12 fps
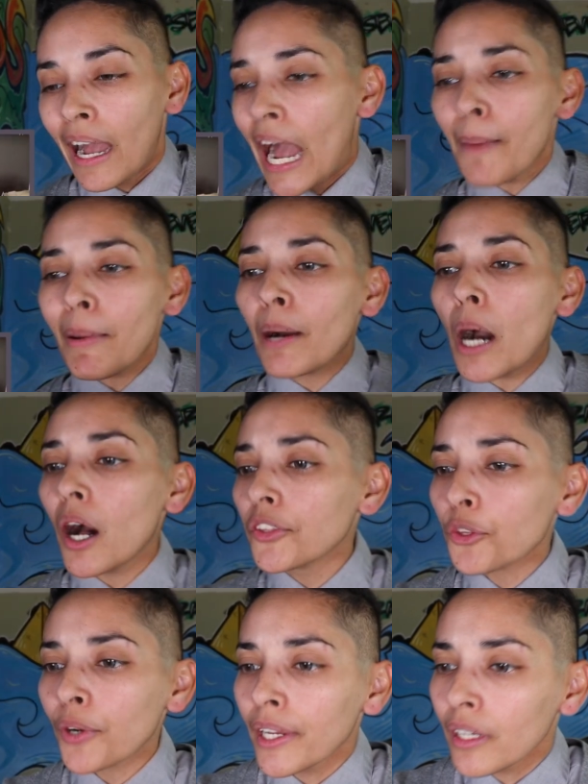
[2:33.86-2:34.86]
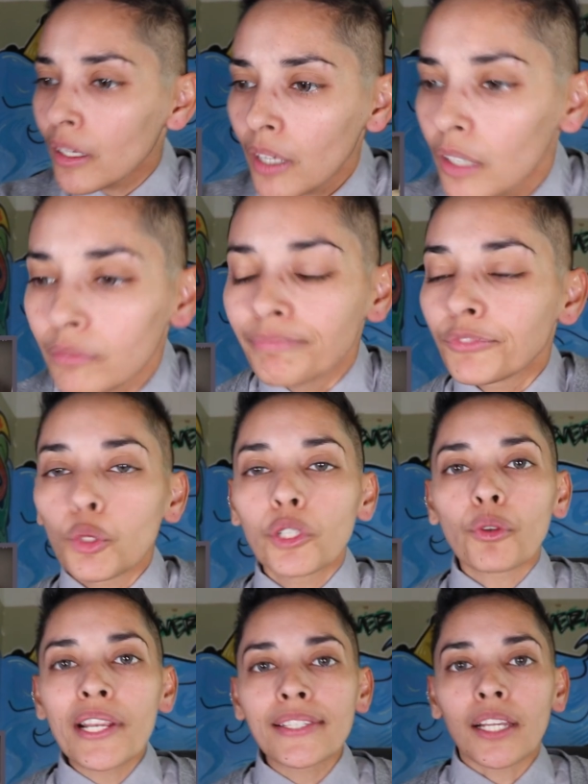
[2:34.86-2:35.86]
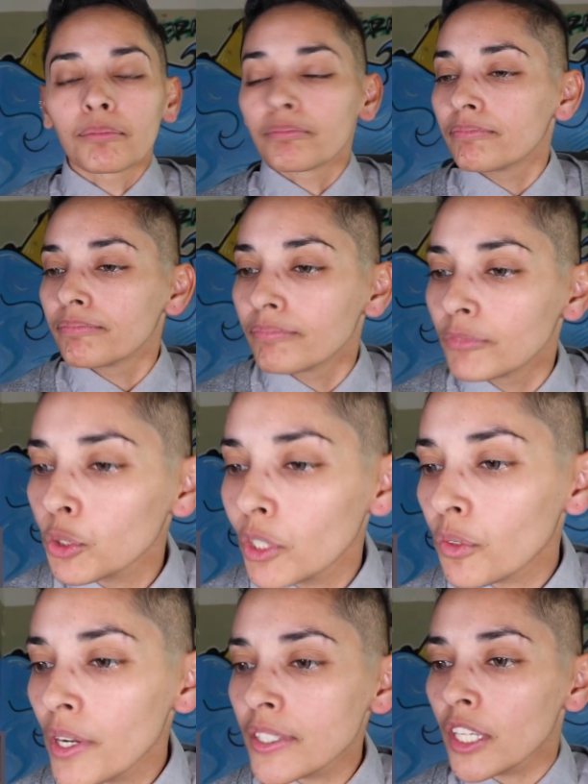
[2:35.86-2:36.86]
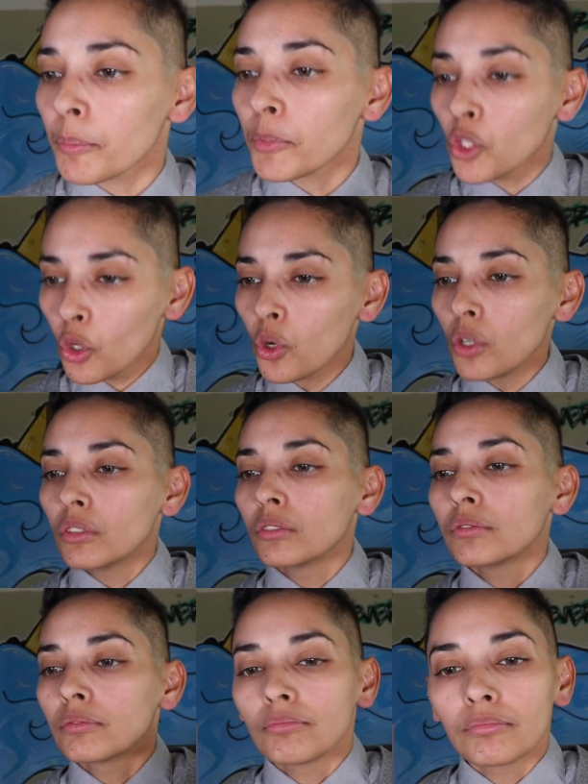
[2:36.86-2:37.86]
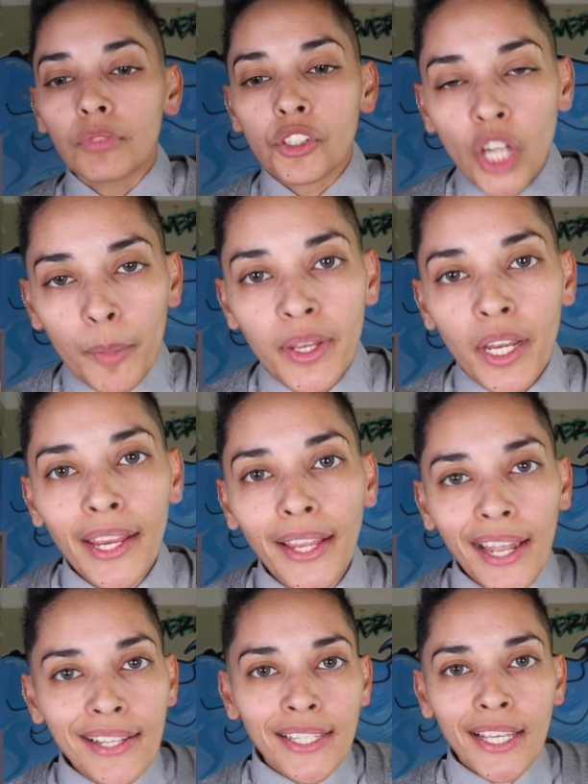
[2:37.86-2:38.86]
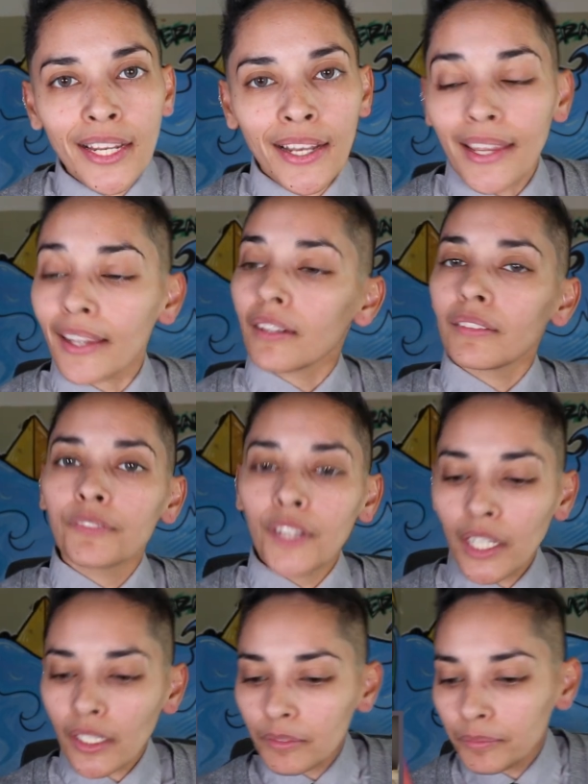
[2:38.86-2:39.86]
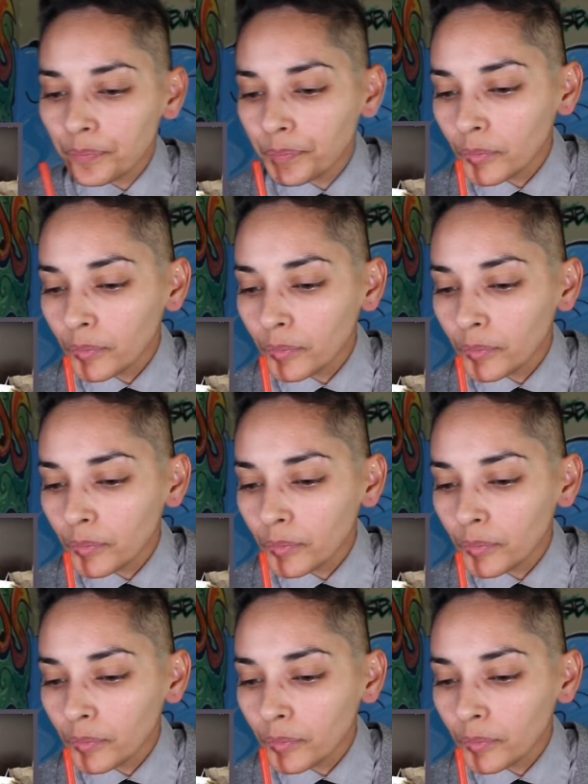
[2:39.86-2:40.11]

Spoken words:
How about all three? Do a threesome. Do a threesome. You, Chubby Nik, and Skinny Nik. Fuck it.